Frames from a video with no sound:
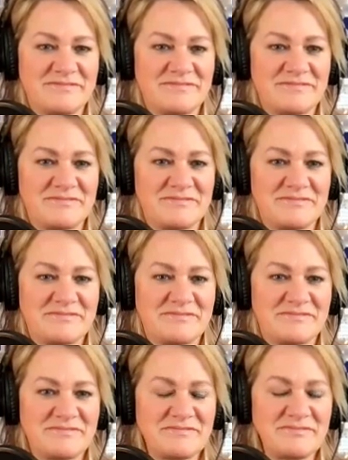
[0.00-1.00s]

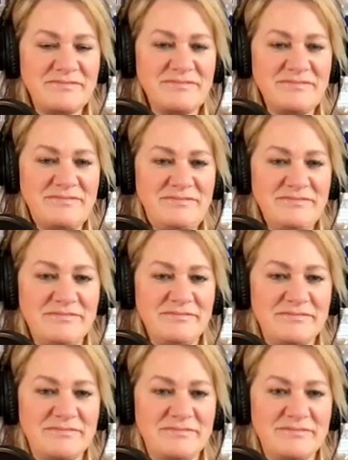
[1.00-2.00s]

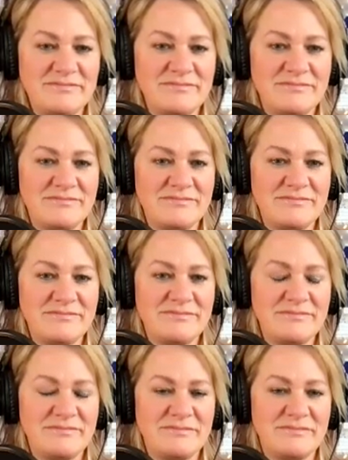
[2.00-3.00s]

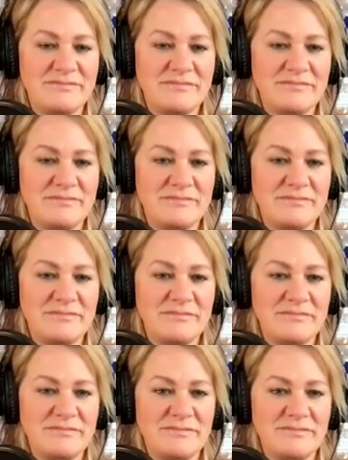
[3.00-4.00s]

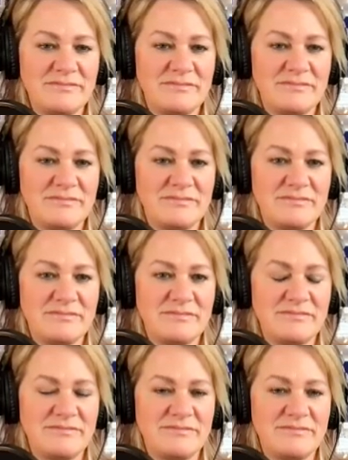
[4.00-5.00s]

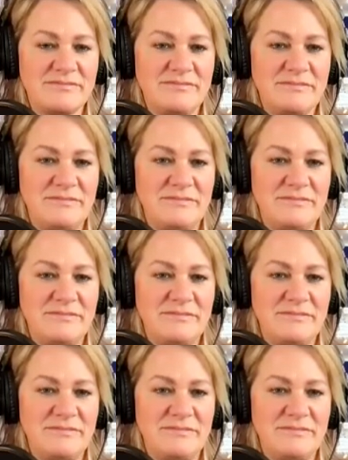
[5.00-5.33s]
The person shown says nothing.